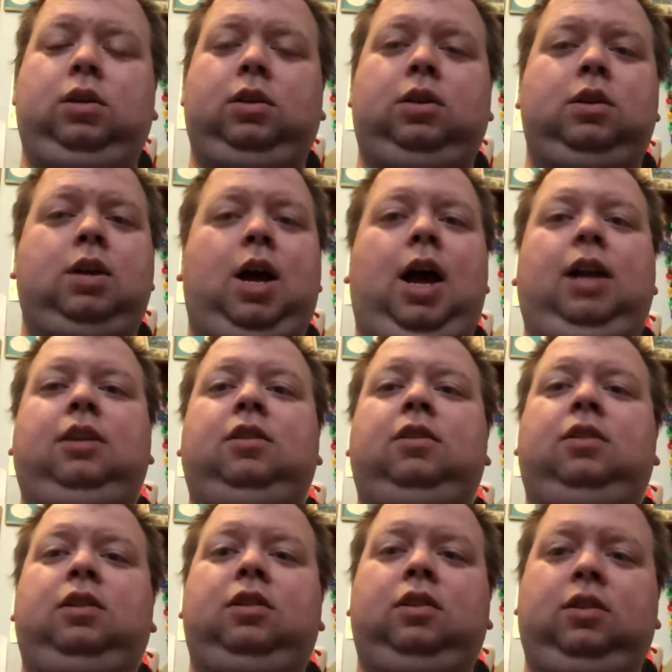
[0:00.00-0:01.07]

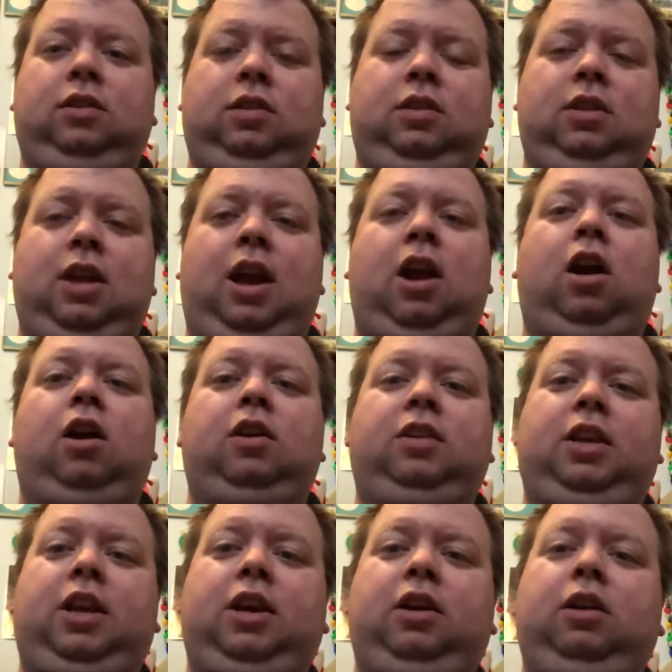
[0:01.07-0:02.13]
They are
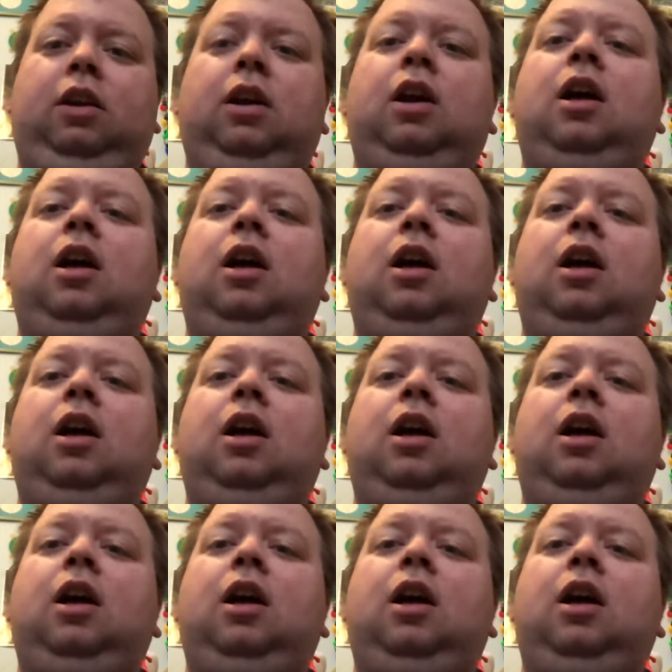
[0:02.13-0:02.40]
deer,